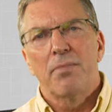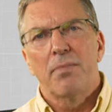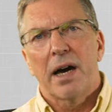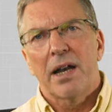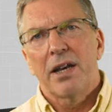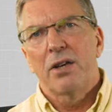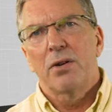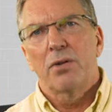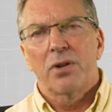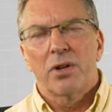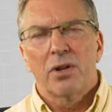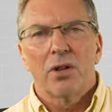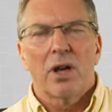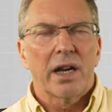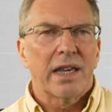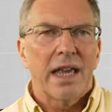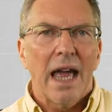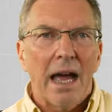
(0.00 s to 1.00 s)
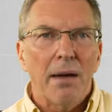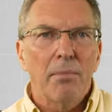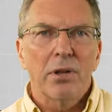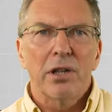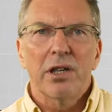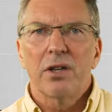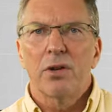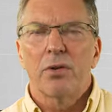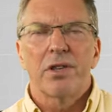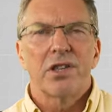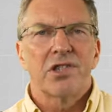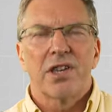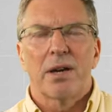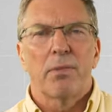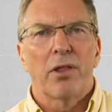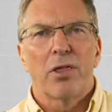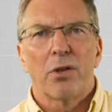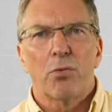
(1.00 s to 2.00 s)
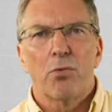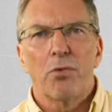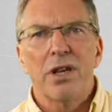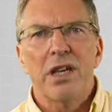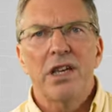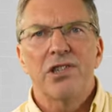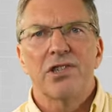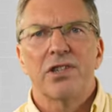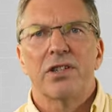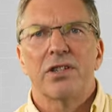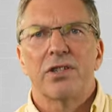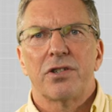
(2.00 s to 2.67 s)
money or you like gambling or there's some other reason